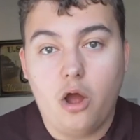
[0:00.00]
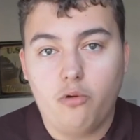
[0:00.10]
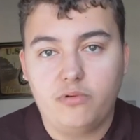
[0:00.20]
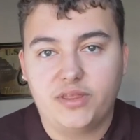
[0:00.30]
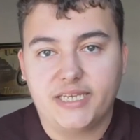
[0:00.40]

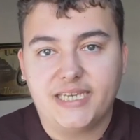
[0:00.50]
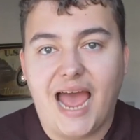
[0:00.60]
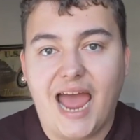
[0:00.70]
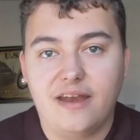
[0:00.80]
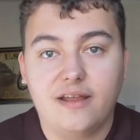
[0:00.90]
O with the
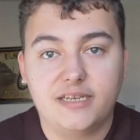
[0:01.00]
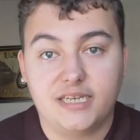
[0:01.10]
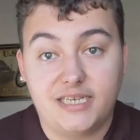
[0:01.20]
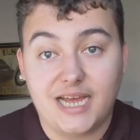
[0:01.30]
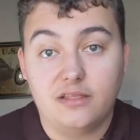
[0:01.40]
10,
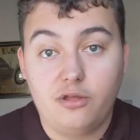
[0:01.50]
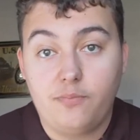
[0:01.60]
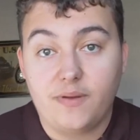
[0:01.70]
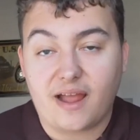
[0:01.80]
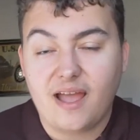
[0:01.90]
as in 10
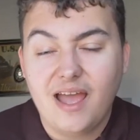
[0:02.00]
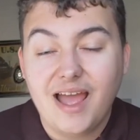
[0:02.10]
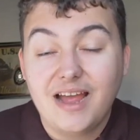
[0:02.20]
looping.